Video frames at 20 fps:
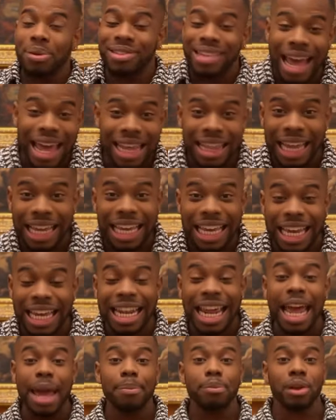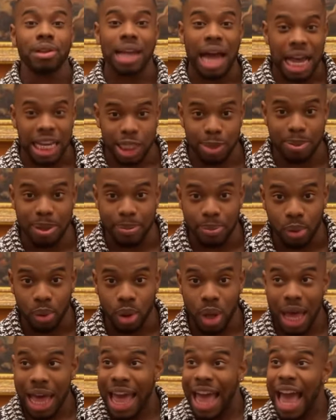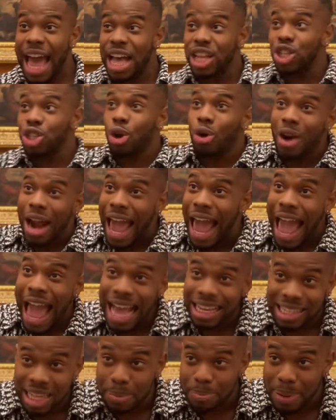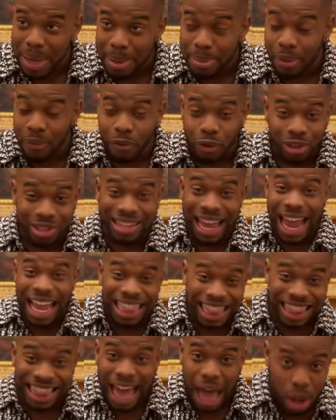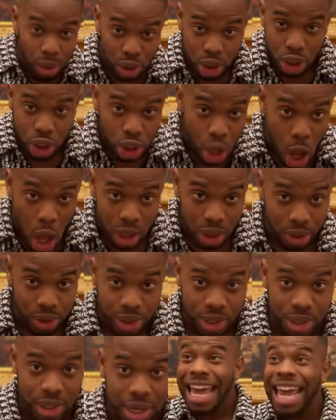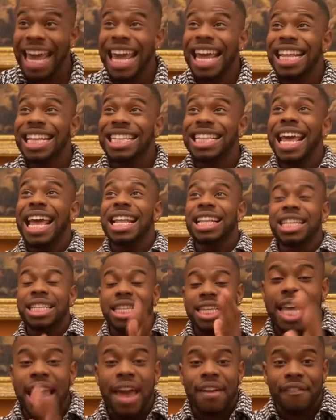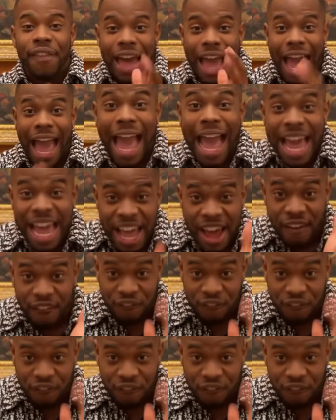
pretending like he can hypnotize people and started asking people for $10,000. He didn't give a